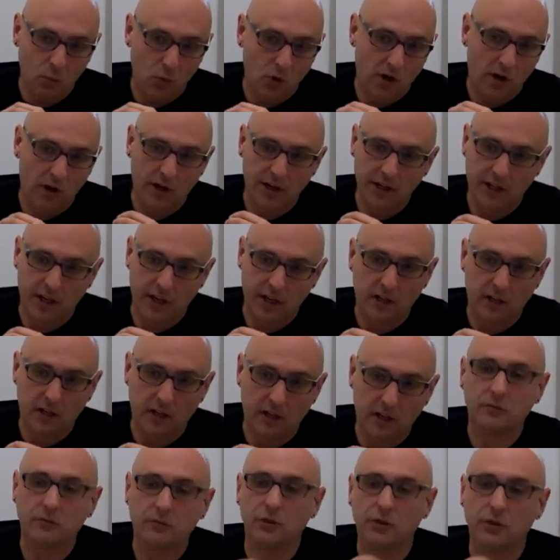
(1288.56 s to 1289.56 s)
where
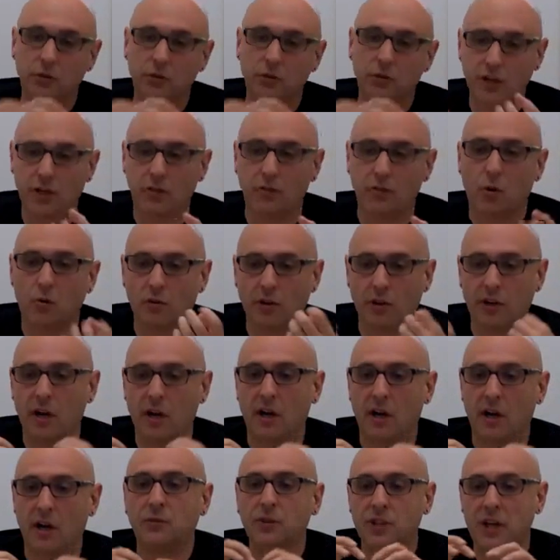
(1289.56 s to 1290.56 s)
again you can
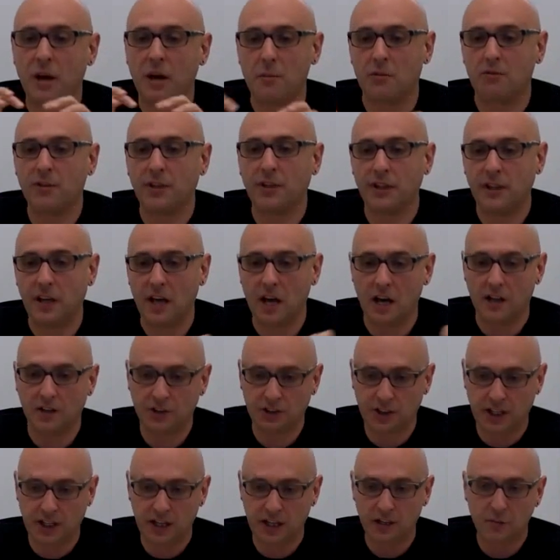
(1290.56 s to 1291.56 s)
overcome some of the
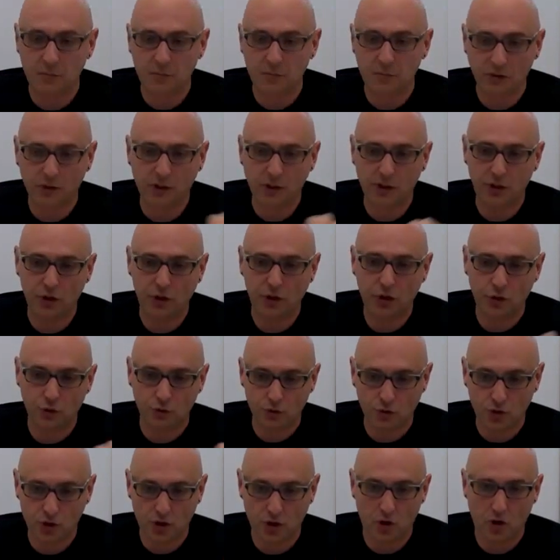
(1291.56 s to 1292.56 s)
scalability
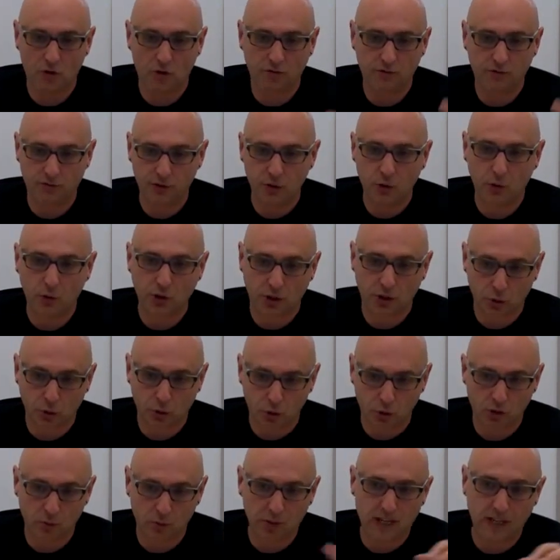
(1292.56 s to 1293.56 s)
issues of those
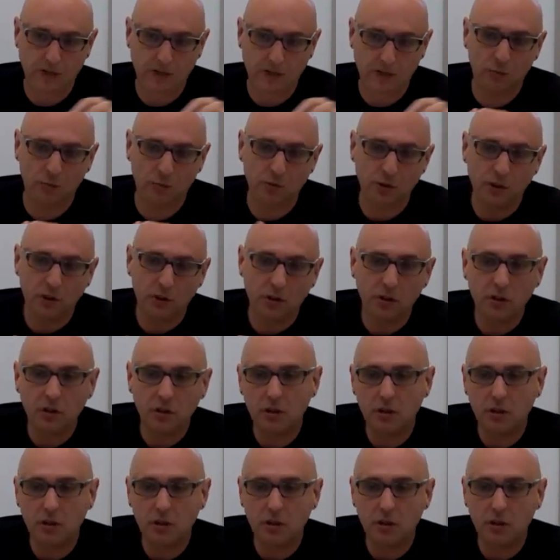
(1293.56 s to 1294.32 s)
controller platforms.